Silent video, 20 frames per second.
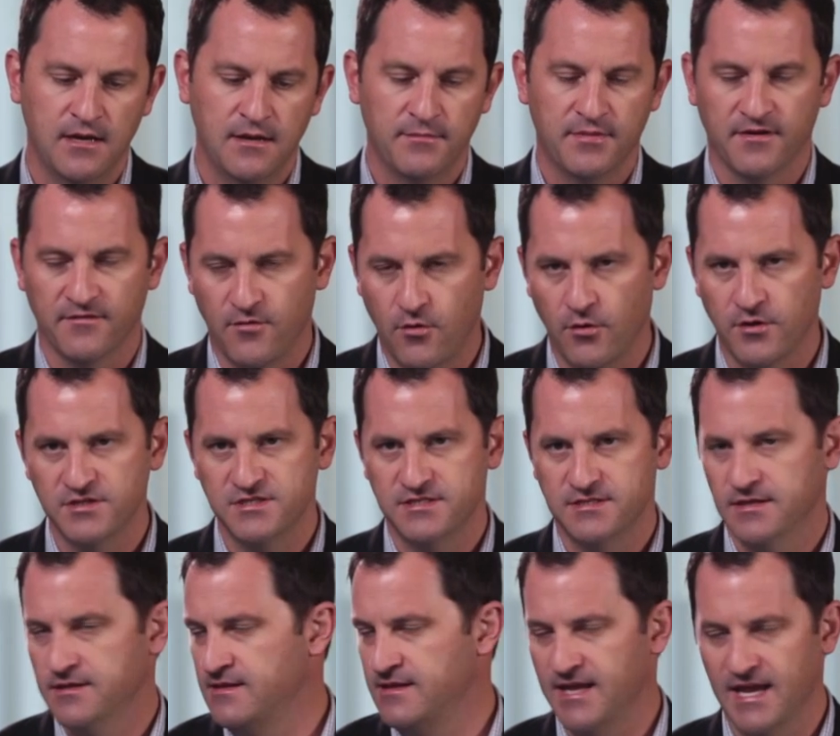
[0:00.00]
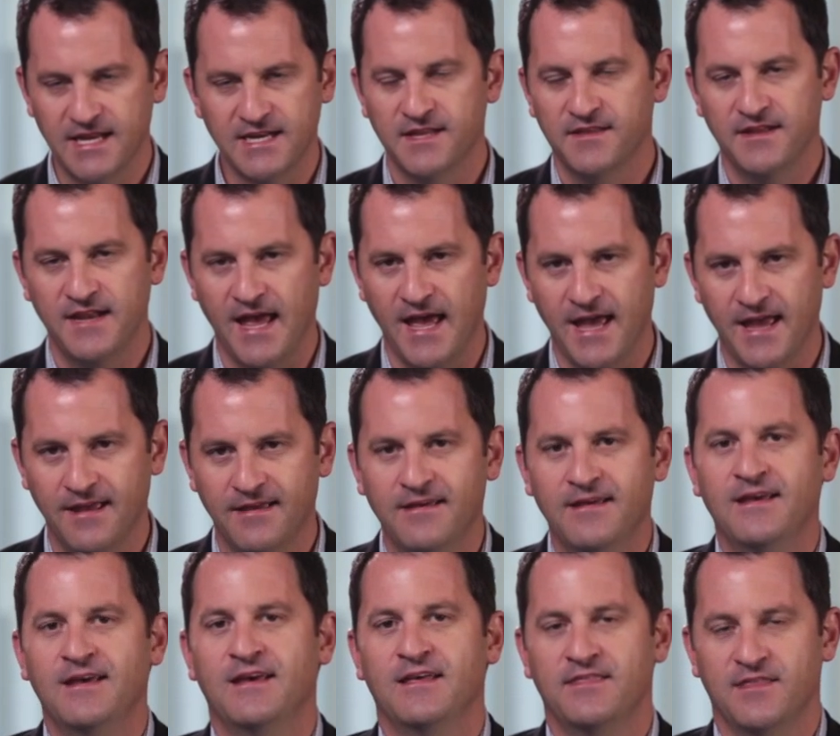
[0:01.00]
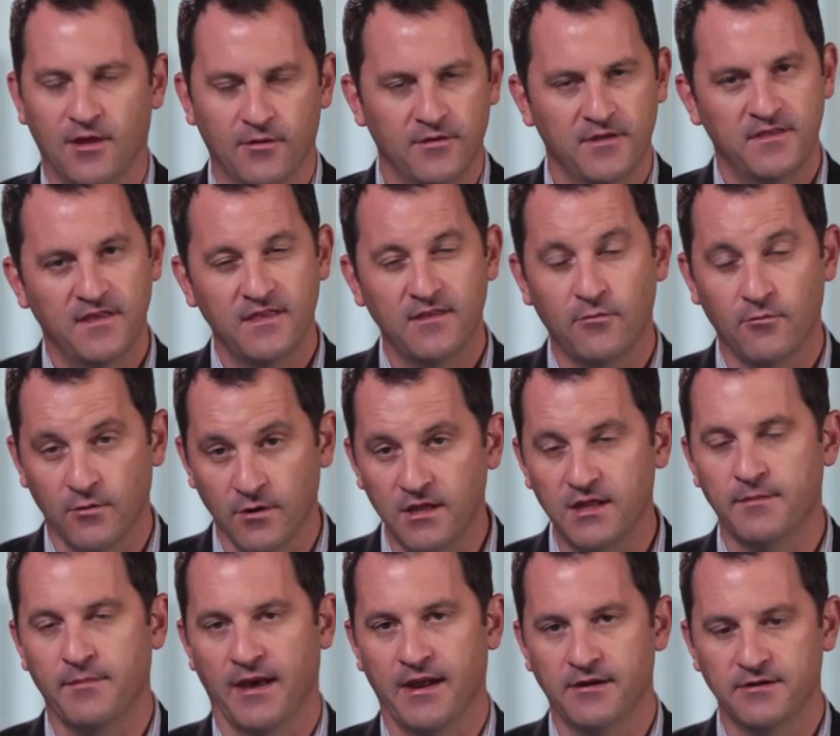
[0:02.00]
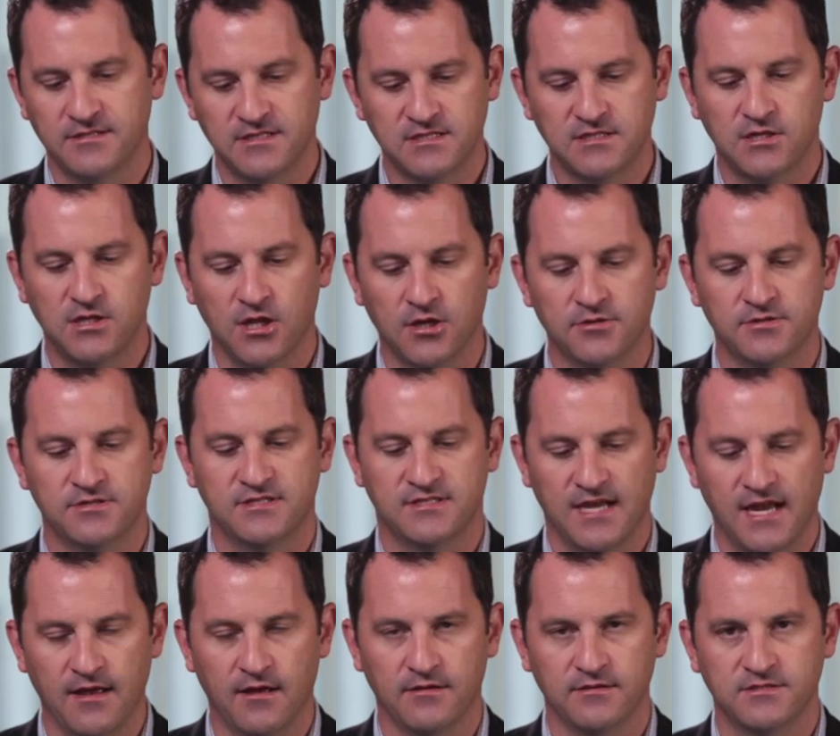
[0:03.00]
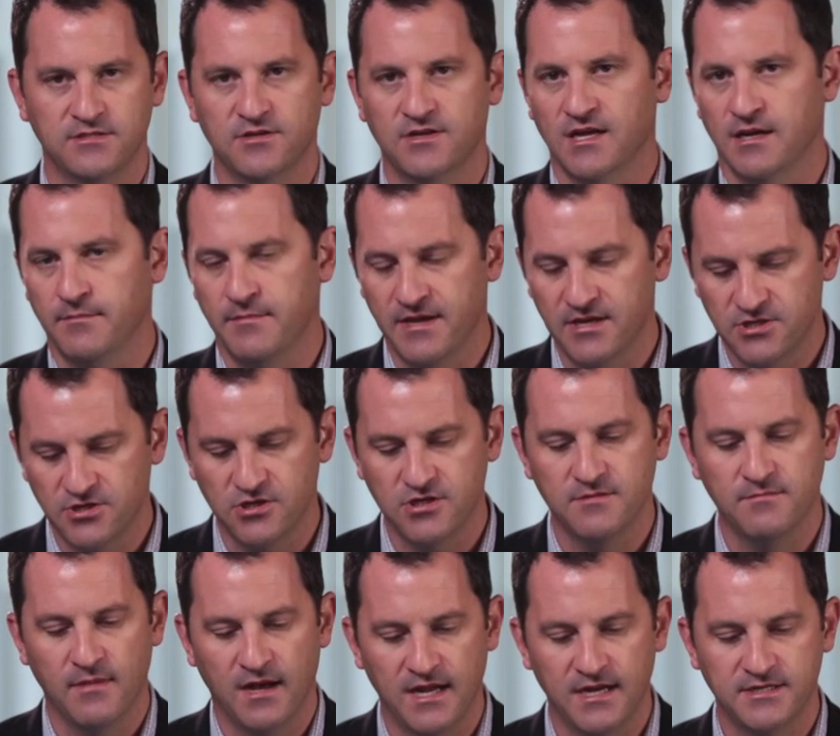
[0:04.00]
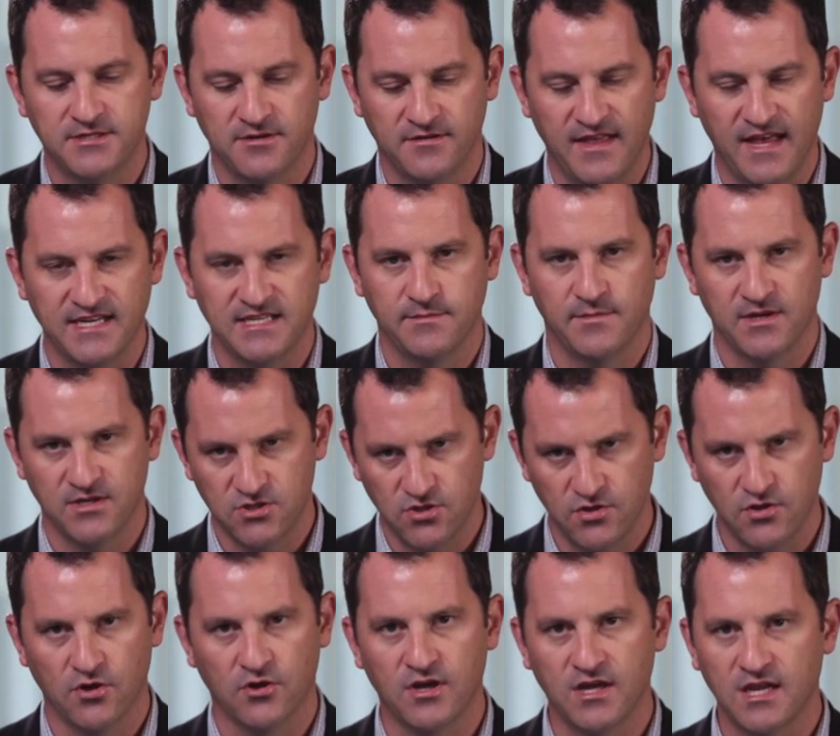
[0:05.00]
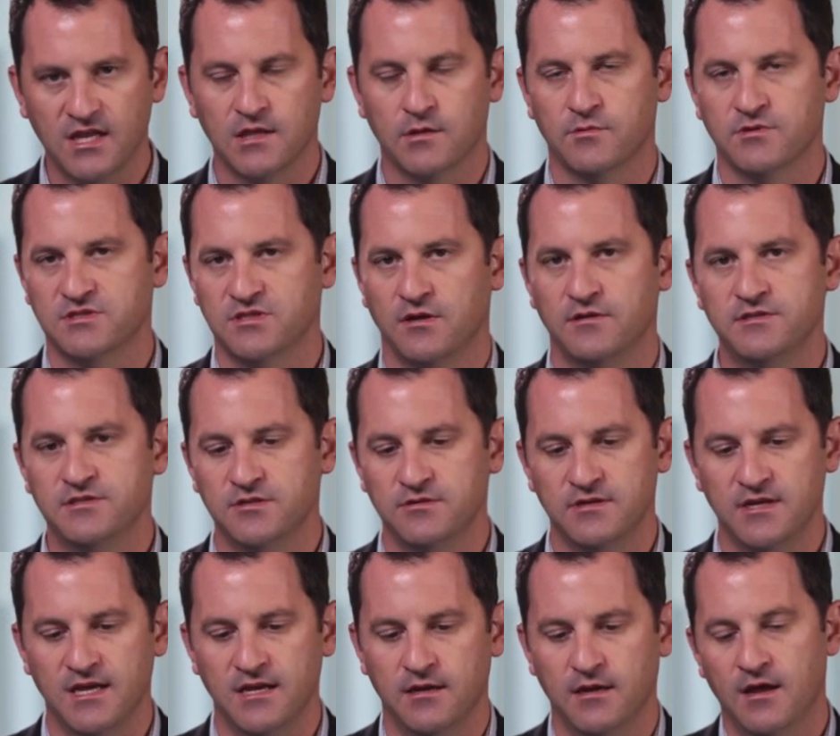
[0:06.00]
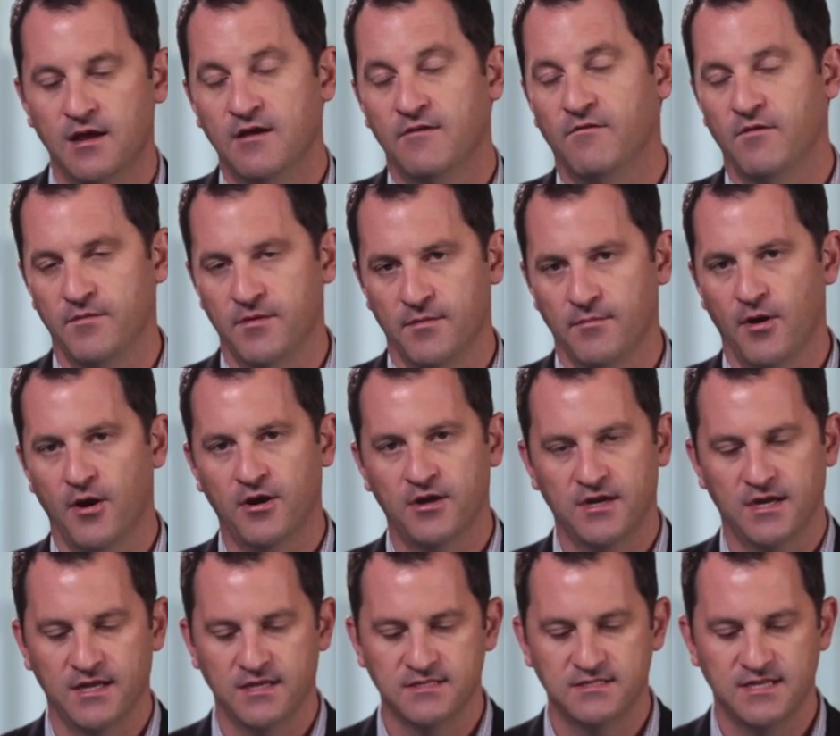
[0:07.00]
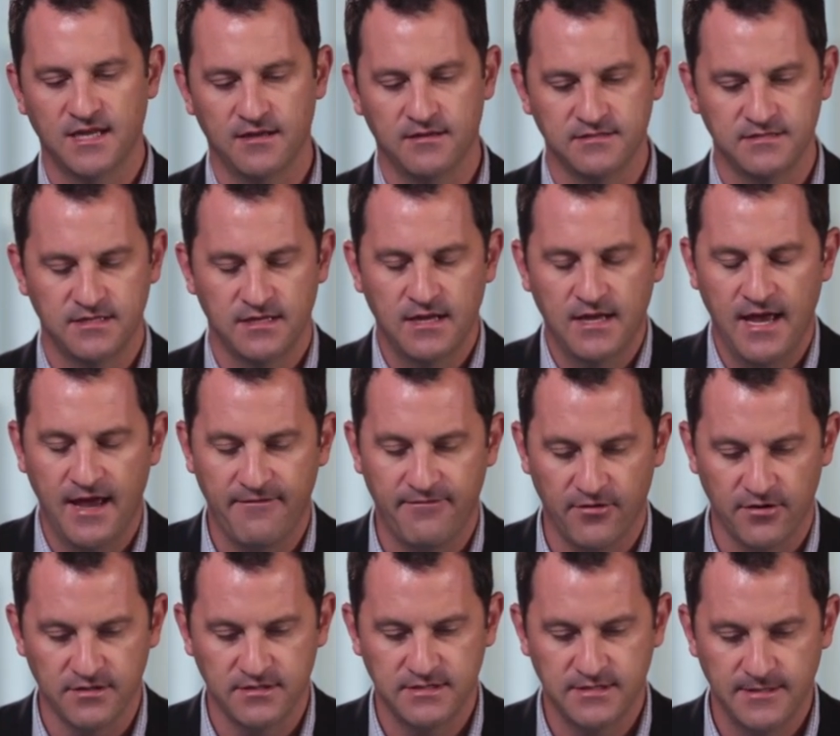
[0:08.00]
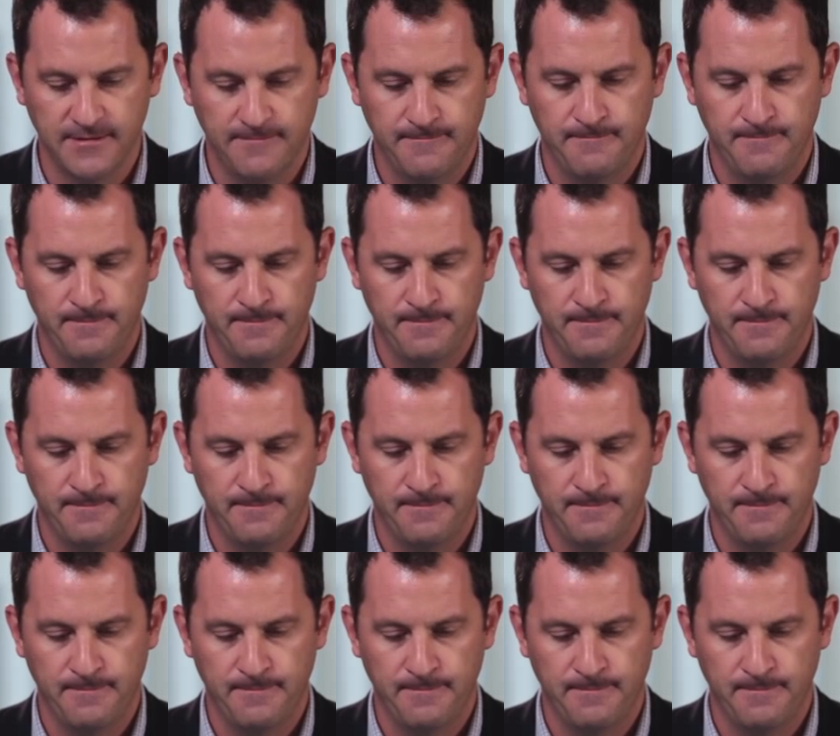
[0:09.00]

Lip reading: But of course, at the end of the day, the only thing that really matters is closed sales. You got to make sure you monitor that to make sure you're getting the results you need from your marketing and sales efforts.